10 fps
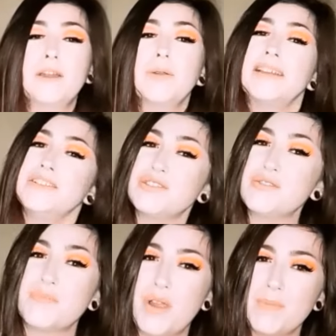go into
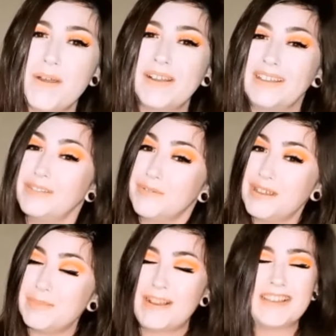Primark in the
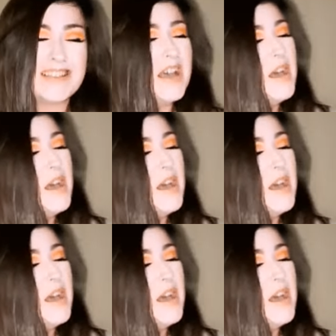first place,